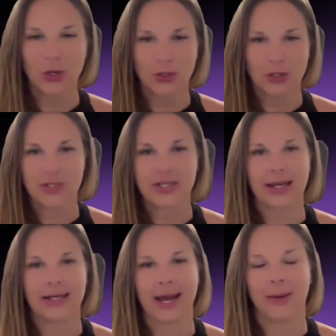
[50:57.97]
you
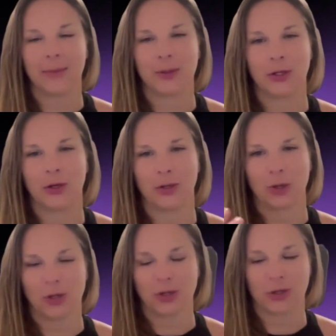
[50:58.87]
sign up,
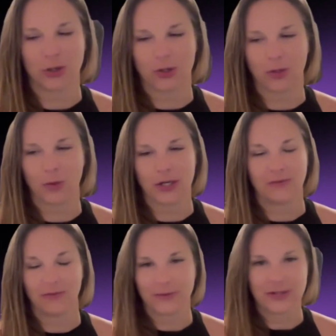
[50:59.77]
you put
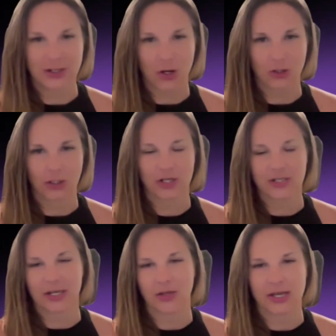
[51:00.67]
in
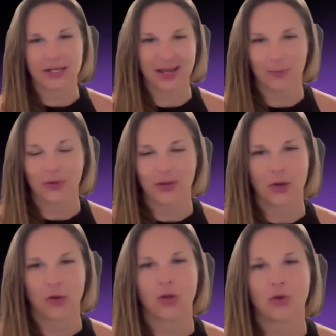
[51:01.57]
$50, like the example
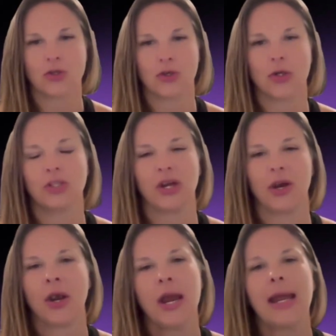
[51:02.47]
that you used
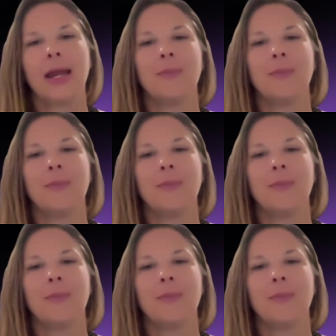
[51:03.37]
earlier.